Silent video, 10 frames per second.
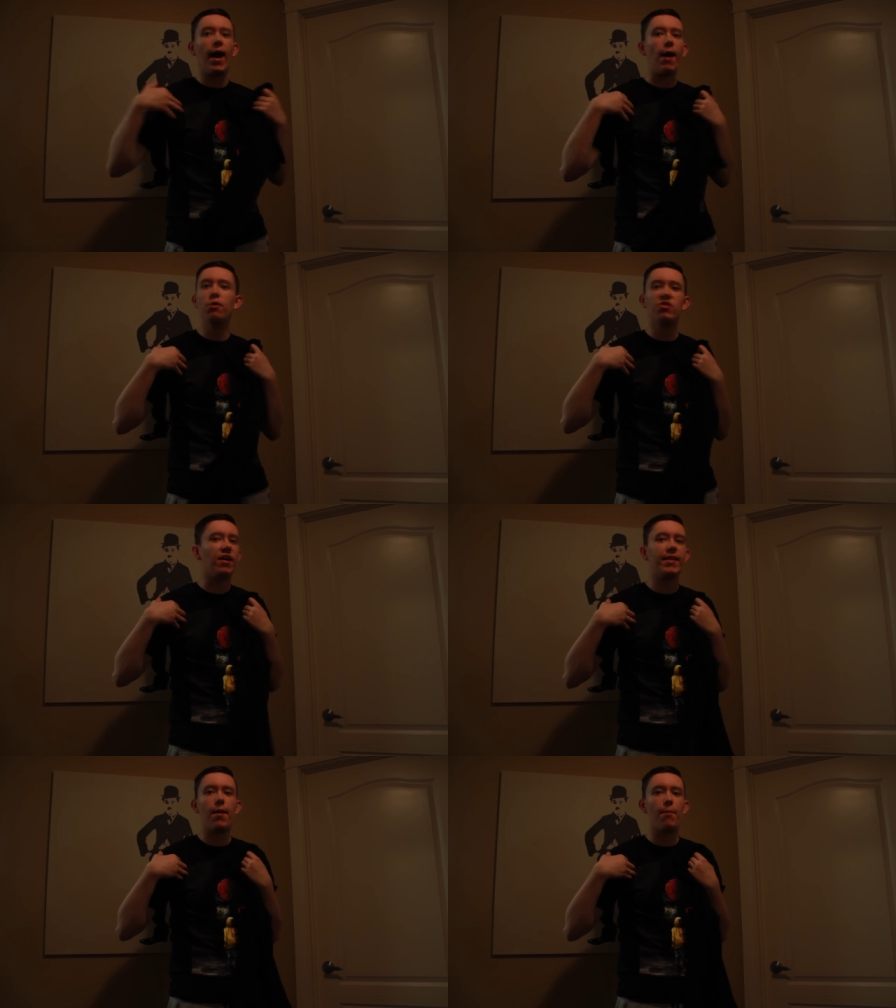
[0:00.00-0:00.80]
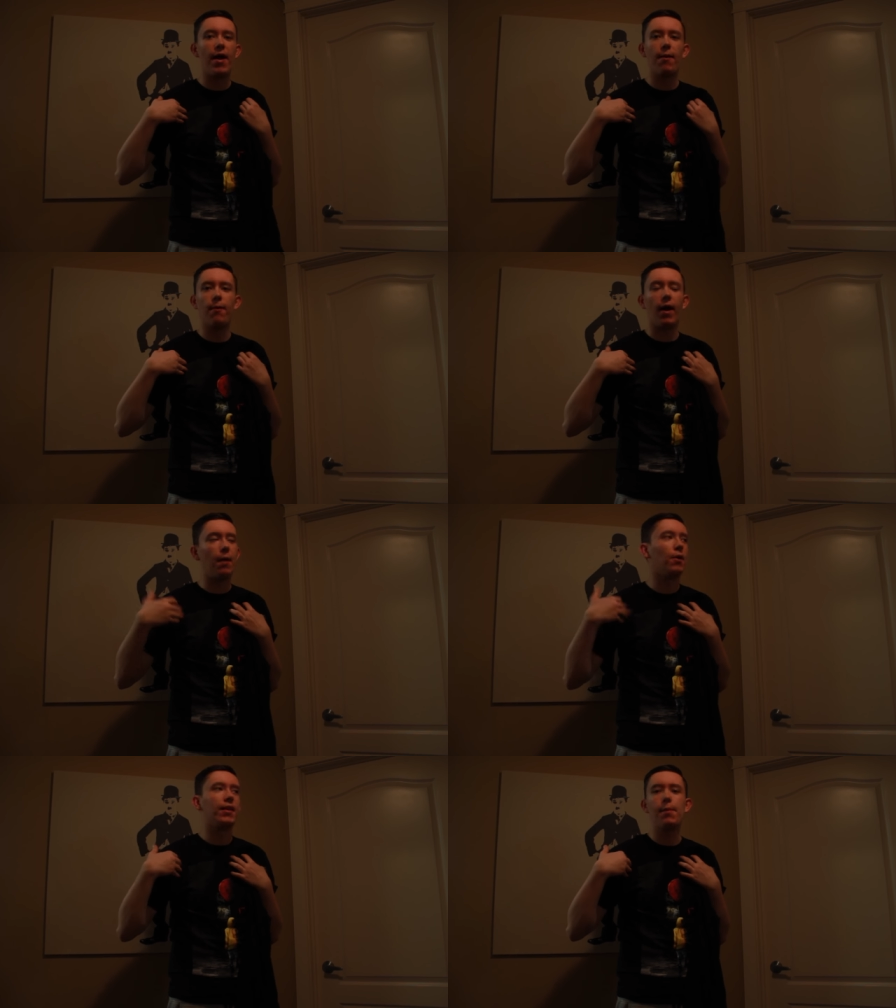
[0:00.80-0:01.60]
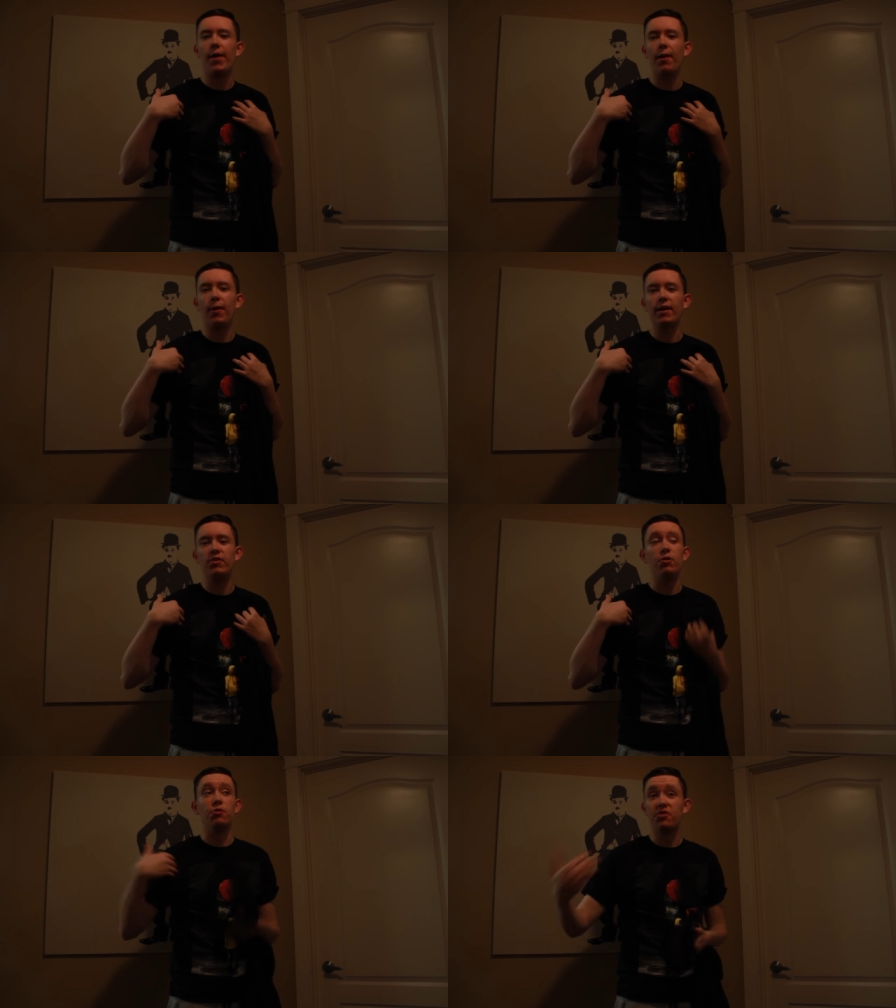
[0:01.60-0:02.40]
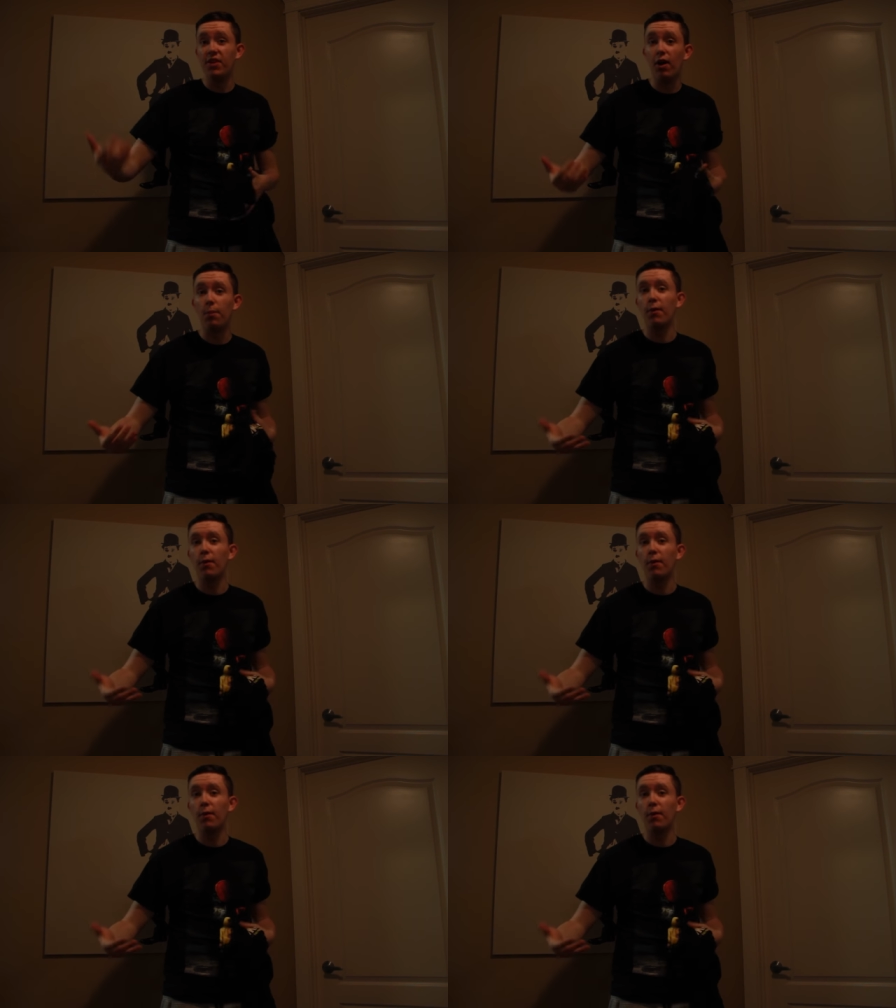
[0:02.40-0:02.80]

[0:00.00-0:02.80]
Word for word: I was on that band I'm on that bandwagon too still.